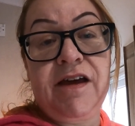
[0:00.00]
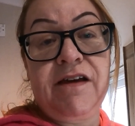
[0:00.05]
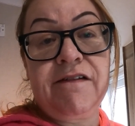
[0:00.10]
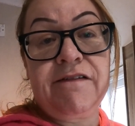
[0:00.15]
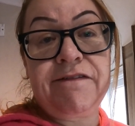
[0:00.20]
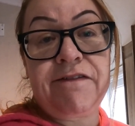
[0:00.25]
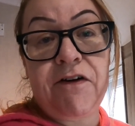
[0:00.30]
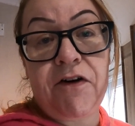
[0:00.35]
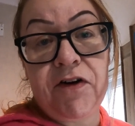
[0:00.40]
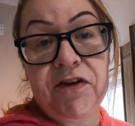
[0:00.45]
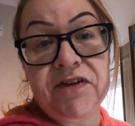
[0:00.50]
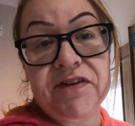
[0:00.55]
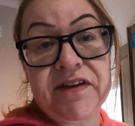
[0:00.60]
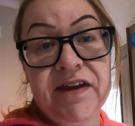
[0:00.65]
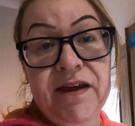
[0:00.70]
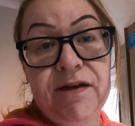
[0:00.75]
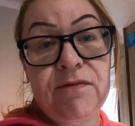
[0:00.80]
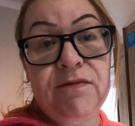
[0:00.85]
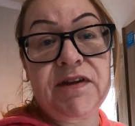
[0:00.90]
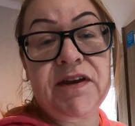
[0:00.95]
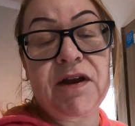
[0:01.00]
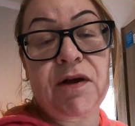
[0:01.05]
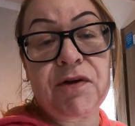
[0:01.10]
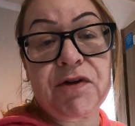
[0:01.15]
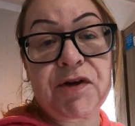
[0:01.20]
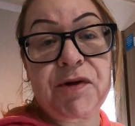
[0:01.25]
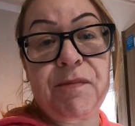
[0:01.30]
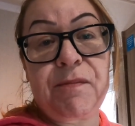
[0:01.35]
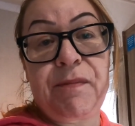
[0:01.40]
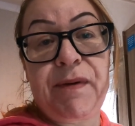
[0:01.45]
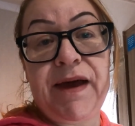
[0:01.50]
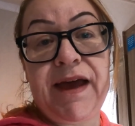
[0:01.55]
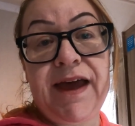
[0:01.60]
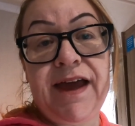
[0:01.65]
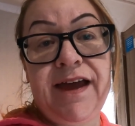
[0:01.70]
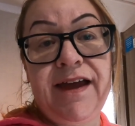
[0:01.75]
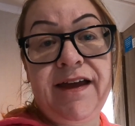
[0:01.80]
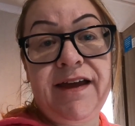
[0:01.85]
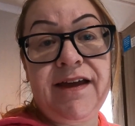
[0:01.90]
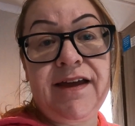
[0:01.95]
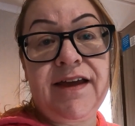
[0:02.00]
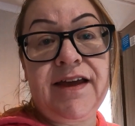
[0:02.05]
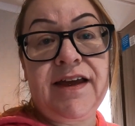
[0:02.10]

find out, you know, compare.